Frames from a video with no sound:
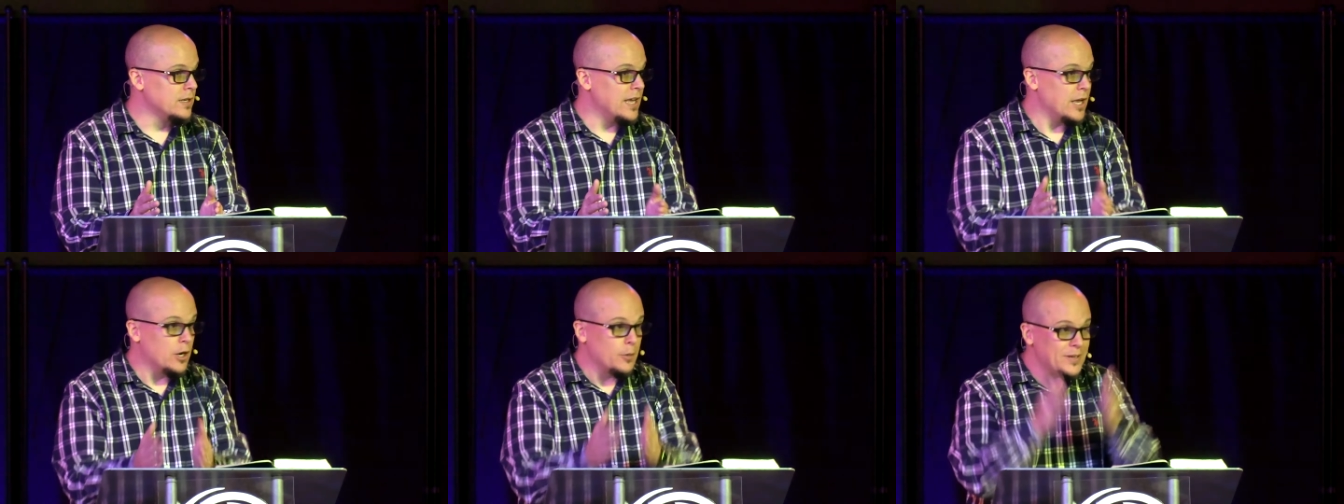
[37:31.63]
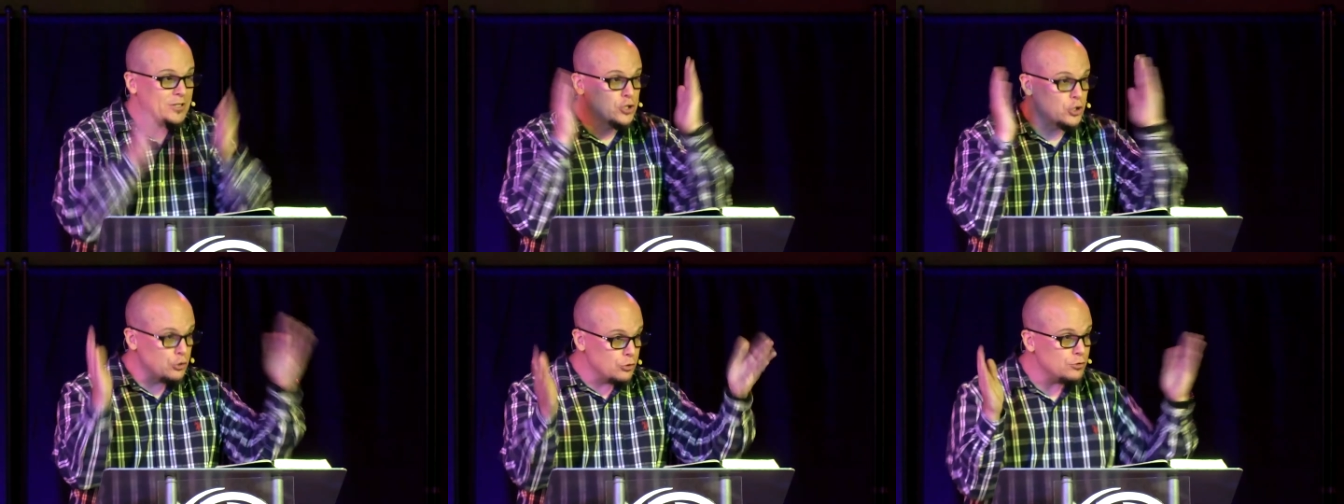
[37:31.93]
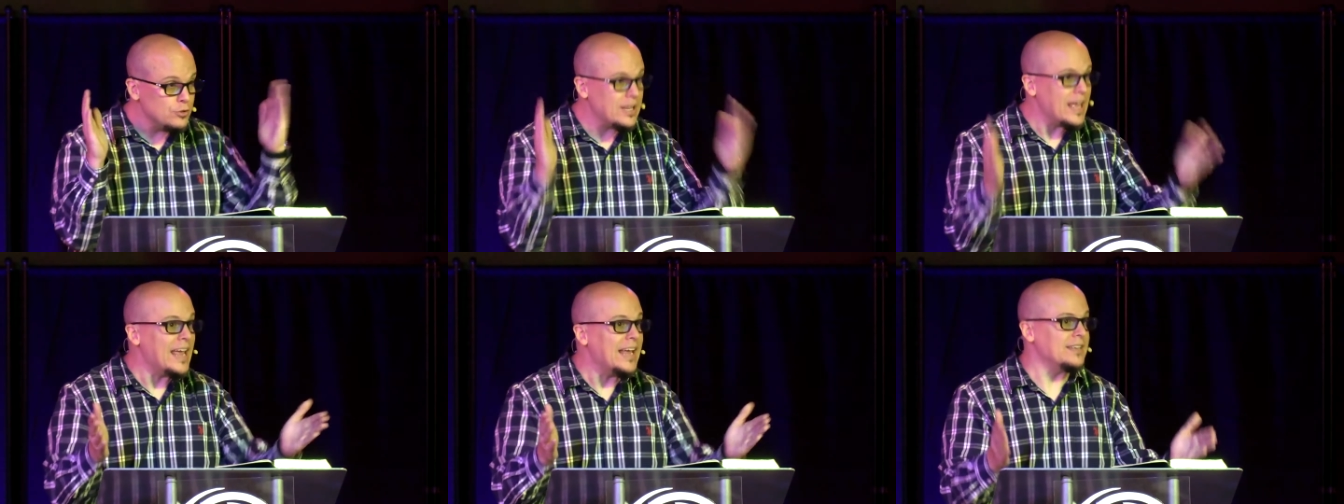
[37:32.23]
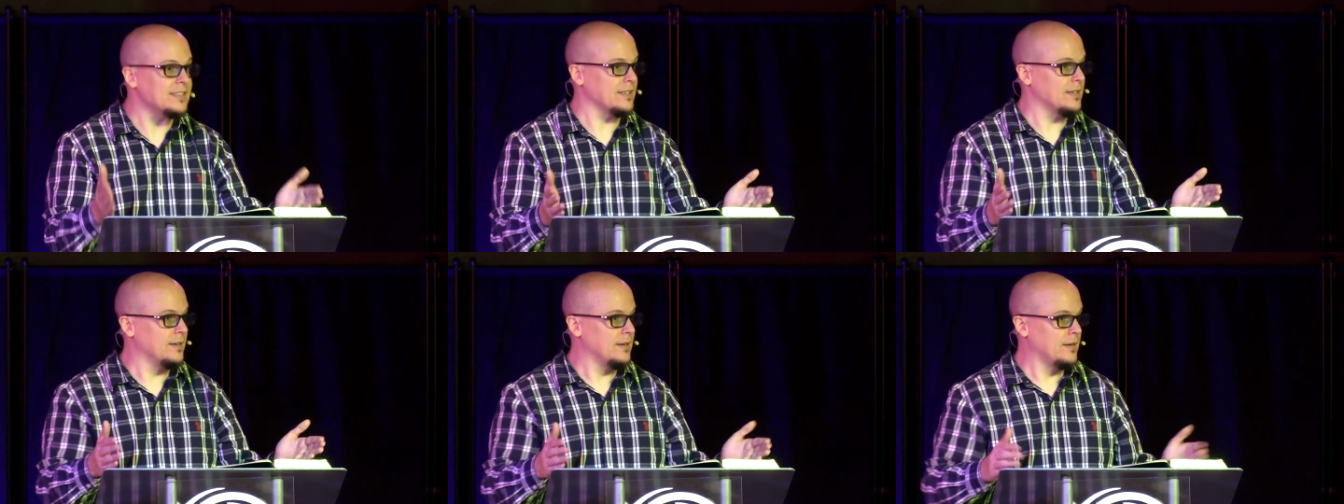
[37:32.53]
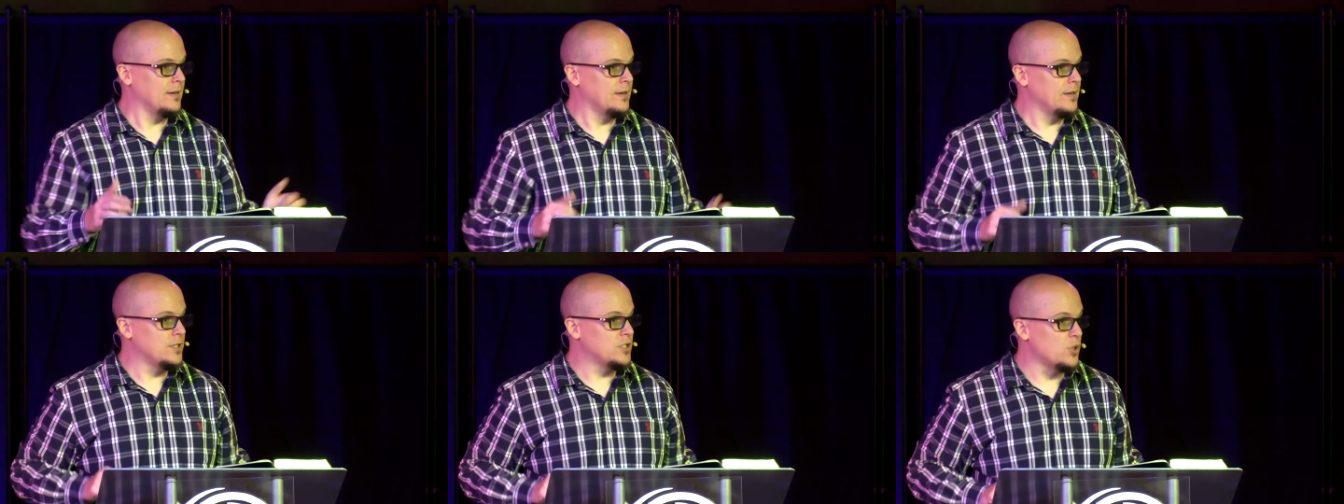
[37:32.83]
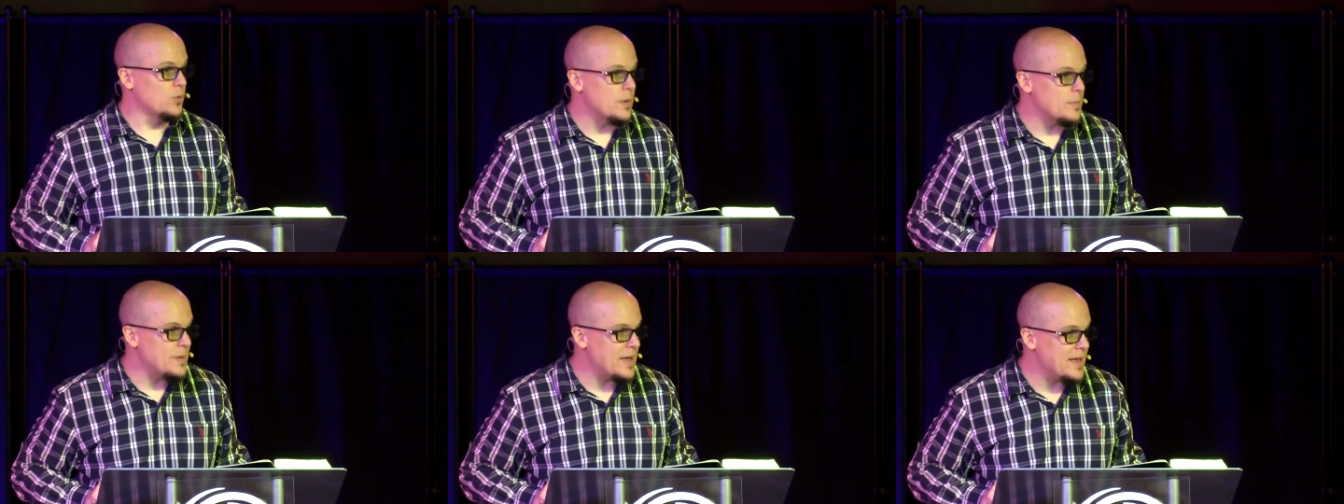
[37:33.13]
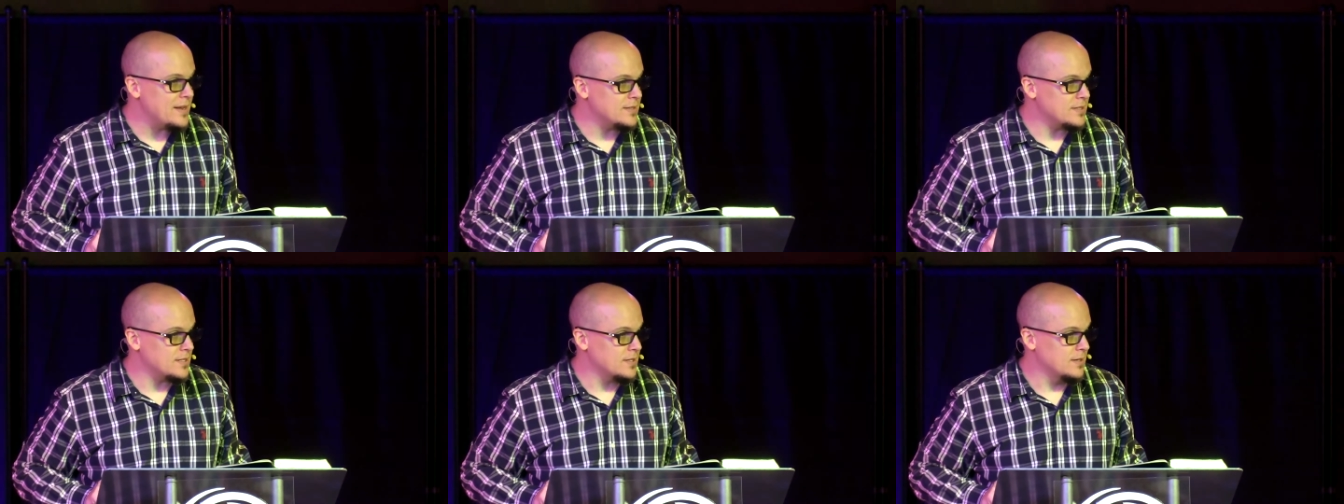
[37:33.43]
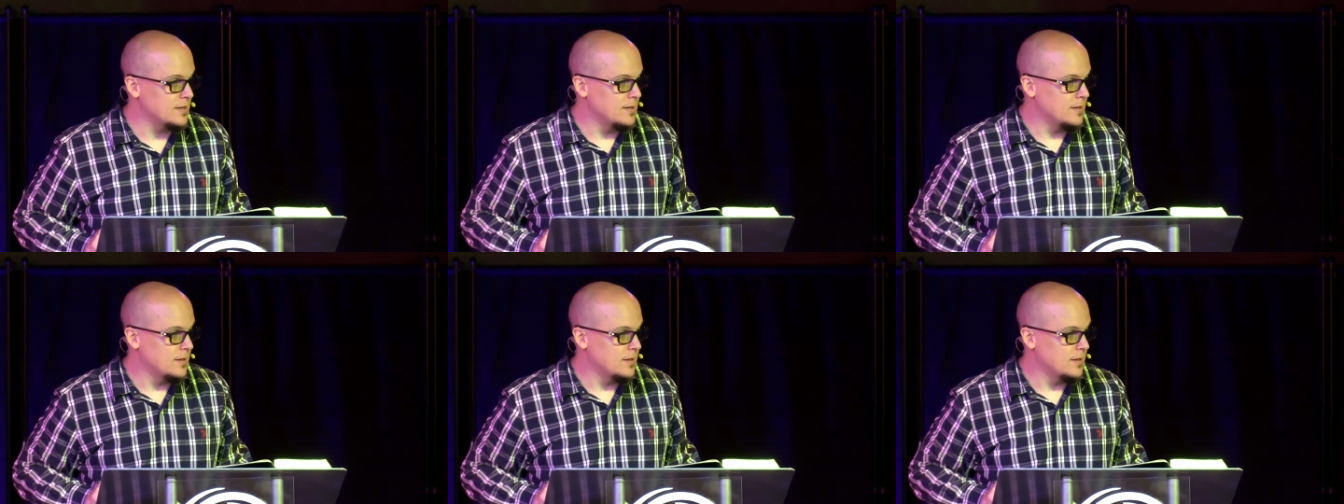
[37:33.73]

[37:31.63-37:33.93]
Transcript: It'll be too late to repent.